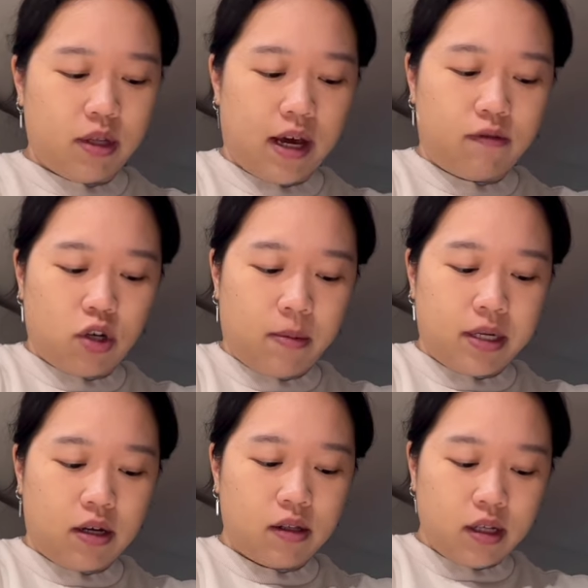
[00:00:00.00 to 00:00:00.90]
that have dropped
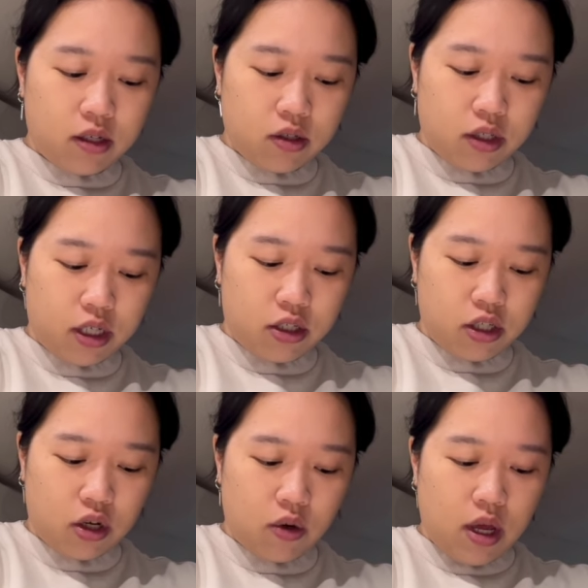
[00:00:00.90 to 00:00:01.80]
out clinical year.
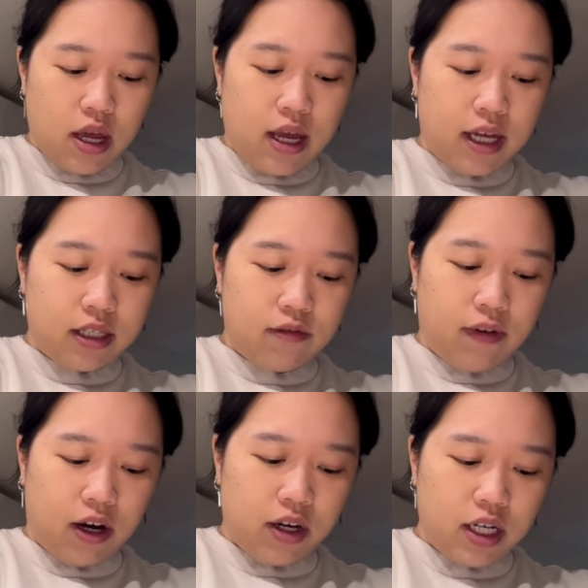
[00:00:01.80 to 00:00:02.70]
So it's
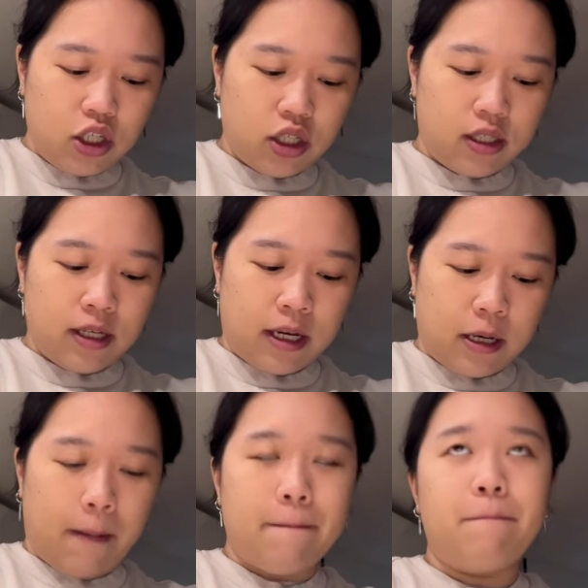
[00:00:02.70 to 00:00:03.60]
very just
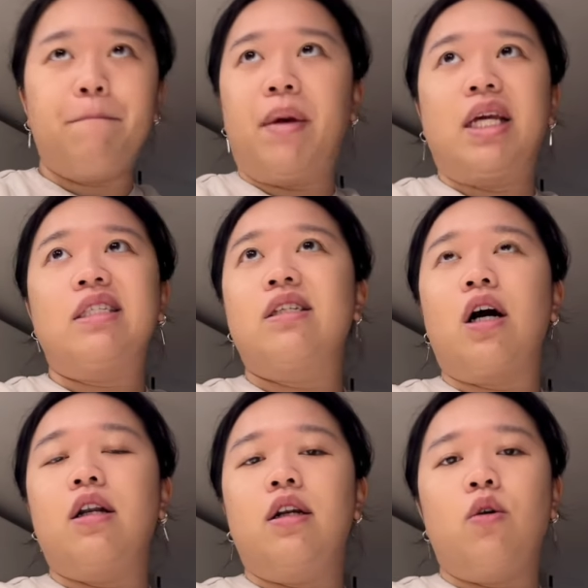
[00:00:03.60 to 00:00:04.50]
like based
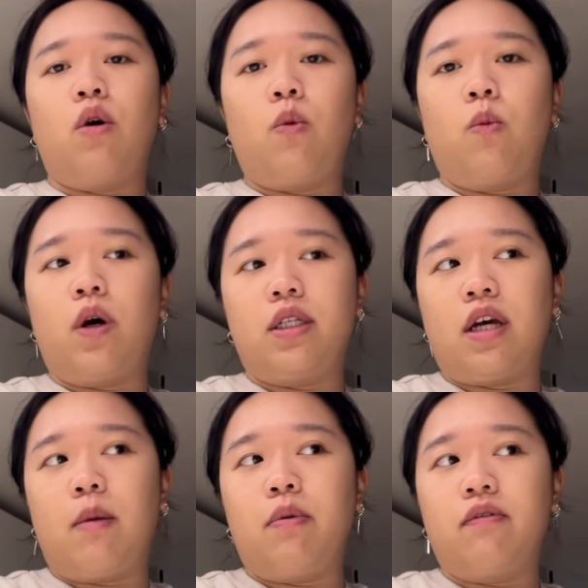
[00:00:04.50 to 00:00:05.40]
on what
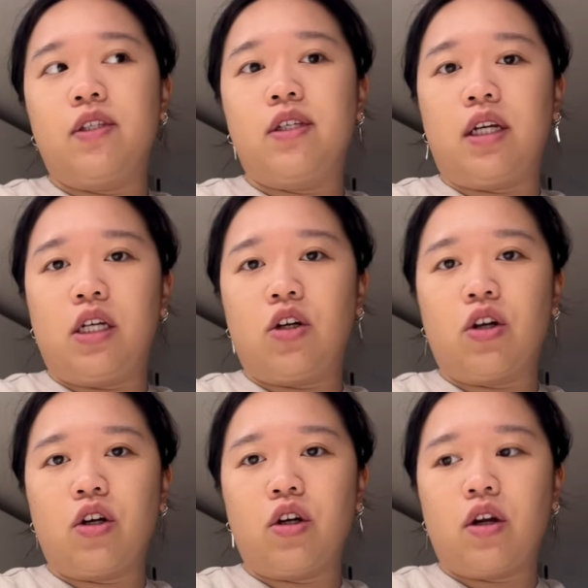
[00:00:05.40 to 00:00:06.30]
type of
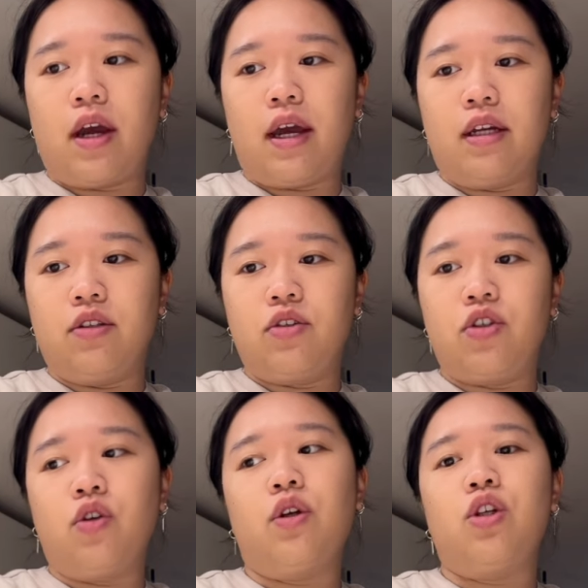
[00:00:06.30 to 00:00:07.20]
studier and
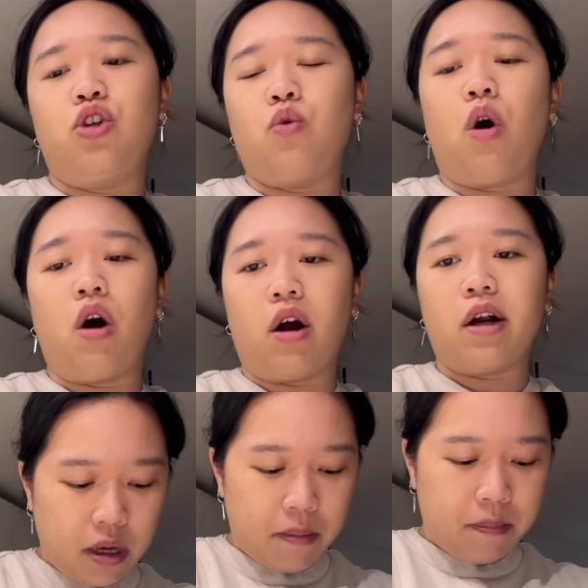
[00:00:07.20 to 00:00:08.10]
student you
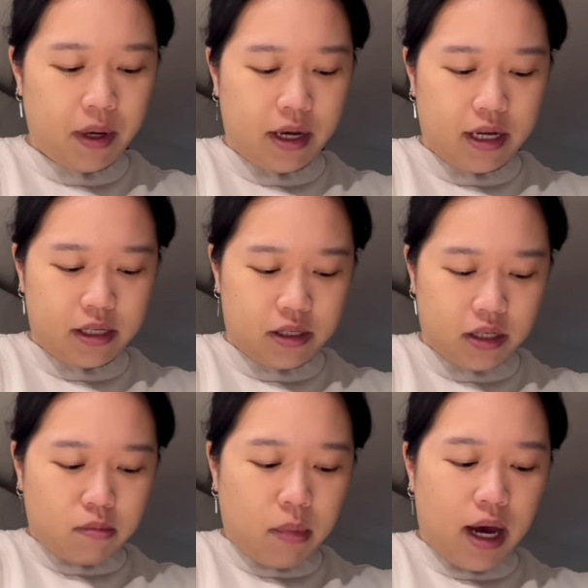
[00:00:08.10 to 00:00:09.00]
are.
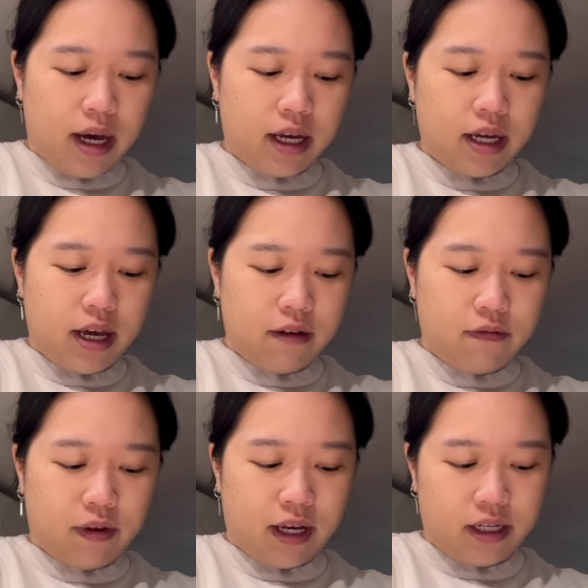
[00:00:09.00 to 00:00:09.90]
But my
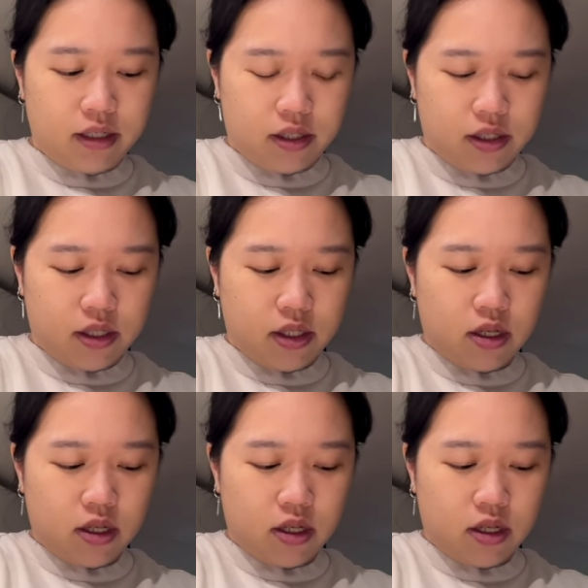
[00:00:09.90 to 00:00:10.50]
advice